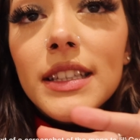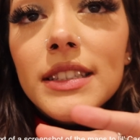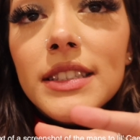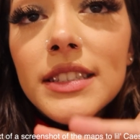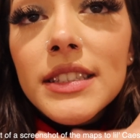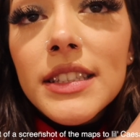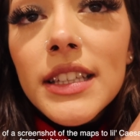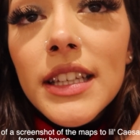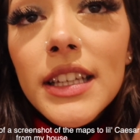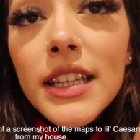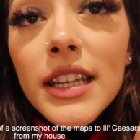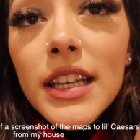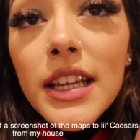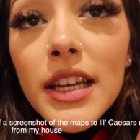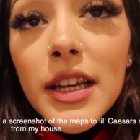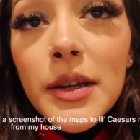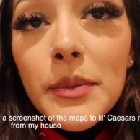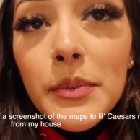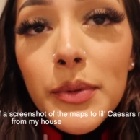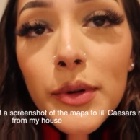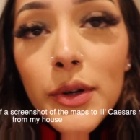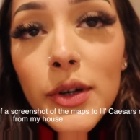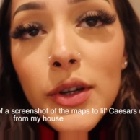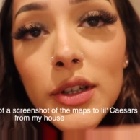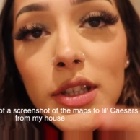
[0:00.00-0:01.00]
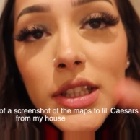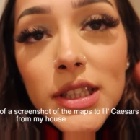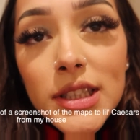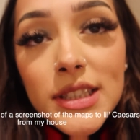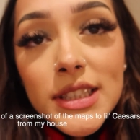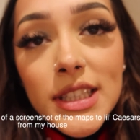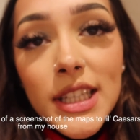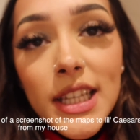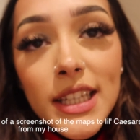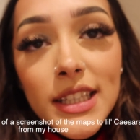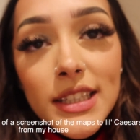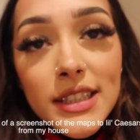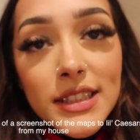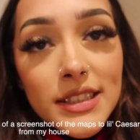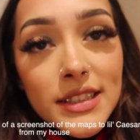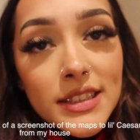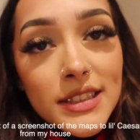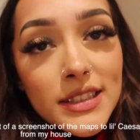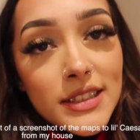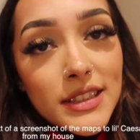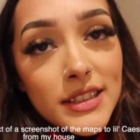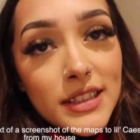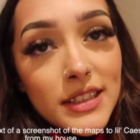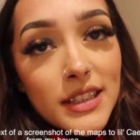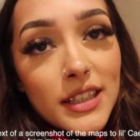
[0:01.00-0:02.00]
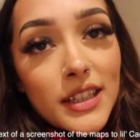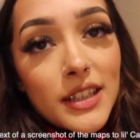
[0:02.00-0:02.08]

had sent Pearl a text